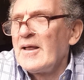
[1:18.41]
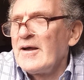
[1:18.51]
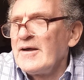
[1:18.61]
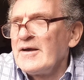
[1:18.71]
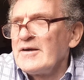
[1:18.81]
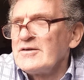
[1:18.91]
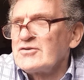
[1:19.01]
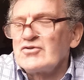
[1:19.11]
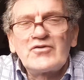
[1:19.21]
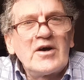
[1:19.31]

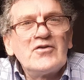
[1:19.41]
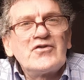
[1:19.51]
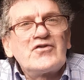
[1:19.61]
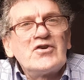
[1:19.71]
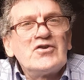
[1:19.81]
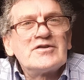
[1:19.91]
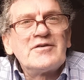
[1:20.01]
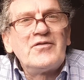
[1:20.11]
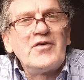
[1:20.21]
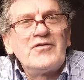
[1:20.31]

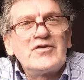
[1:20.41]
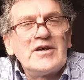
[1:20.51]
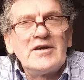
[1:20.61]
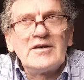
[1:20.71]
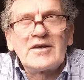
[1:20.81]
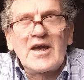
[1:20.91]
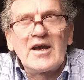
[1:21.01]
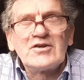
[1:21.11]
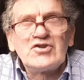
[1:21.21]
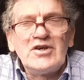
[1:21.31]
2,350
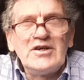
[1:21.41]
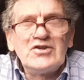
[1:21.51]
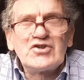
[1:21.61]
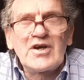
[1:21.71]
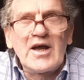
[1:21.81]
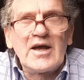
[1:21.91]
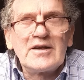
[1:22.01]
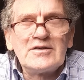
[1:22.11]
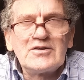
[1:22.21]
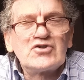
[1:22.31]
cash each
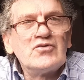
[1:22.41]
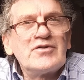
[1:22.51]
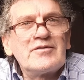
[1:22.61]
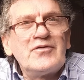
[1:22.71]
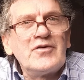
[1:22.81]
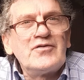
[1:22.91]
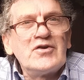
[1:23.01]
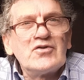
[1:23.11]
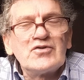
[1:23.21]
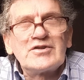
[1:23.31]
and a 250
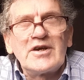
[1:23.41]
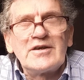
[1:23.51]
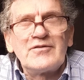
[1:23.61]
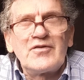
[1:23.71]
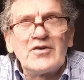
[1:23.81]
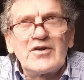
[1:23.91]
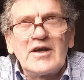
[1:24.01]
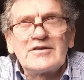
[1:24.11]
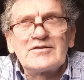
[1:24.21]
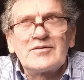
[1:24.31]
euro ticket for the
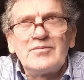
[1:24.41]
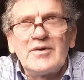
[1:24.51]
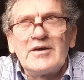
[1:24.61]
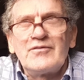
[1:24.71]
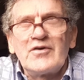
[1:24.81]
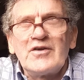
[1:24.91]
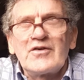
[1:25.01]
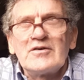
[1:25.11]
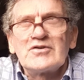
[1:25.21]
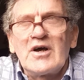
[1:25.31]
next big freeze
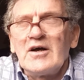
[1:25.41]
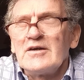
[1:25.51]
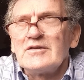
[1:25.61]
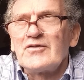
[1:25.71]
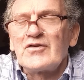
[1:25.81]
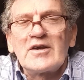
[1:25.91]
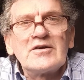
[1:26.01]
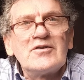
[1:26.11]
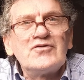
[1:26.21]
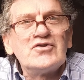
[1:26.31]
out on the
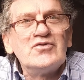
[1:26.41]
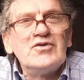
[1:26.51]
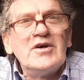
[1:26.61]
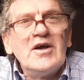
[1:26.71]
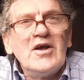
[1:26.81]
2nd of June.